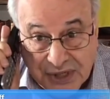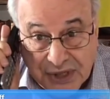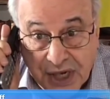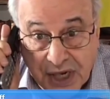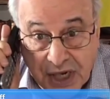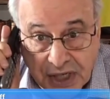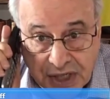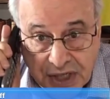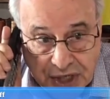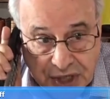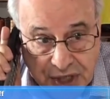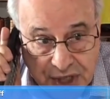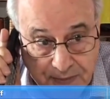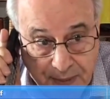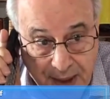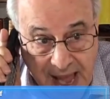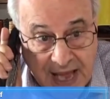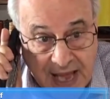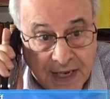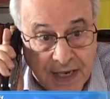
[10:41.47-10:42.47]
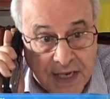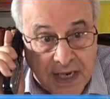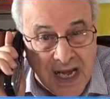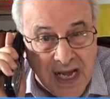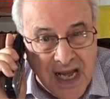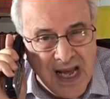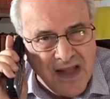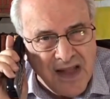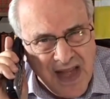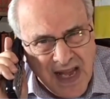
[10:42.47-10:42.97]
to spend,
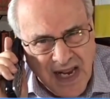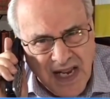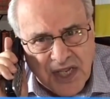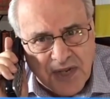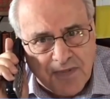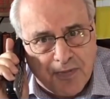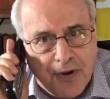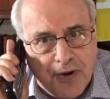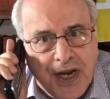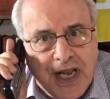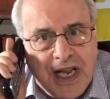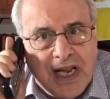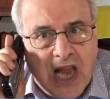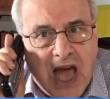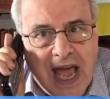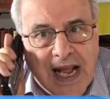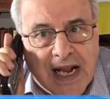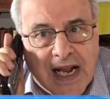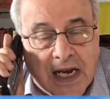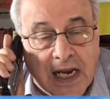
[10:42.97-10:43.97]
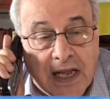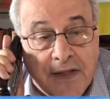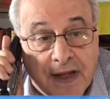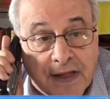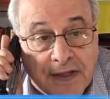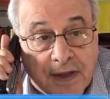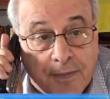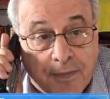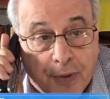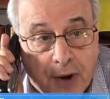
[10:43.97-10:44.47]
then it's pretty likely that the
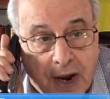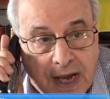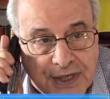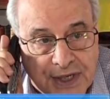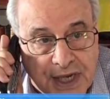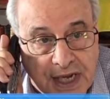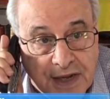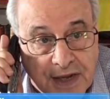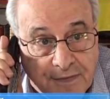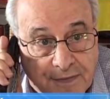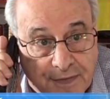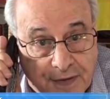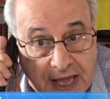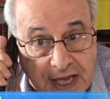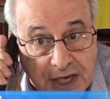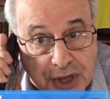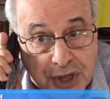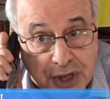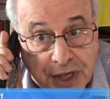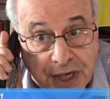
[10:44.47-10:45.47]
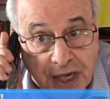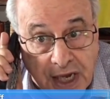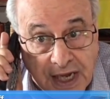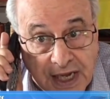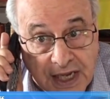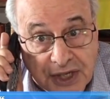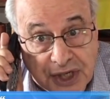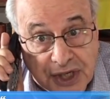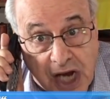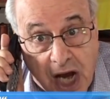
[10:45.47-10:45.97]
price inflation is
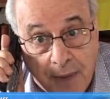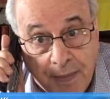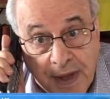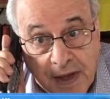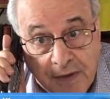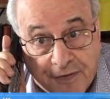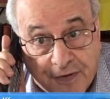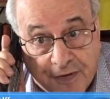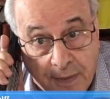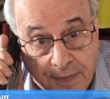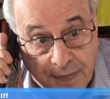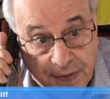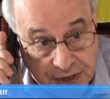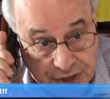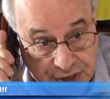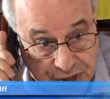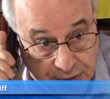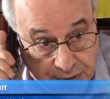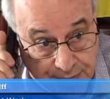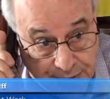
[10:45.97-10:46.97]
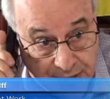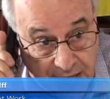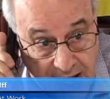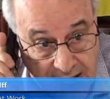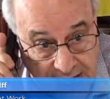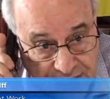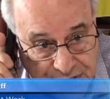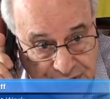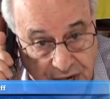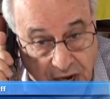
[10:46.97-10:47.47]
coming from the supply
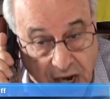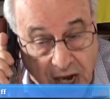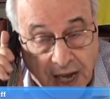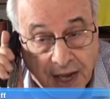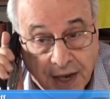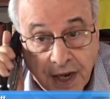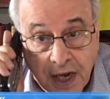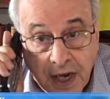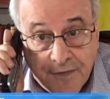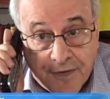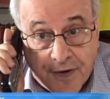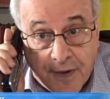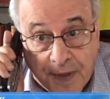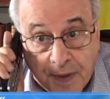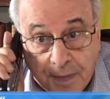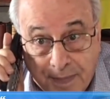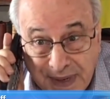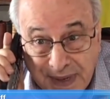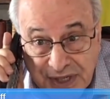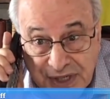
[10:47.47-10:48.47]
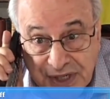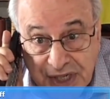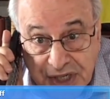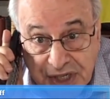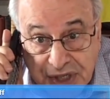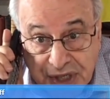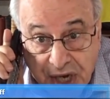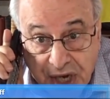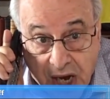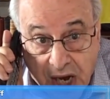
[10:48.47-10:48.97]
side, from the business
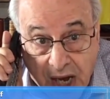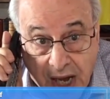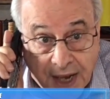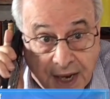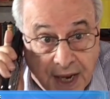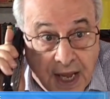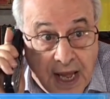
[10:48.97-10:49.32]
side.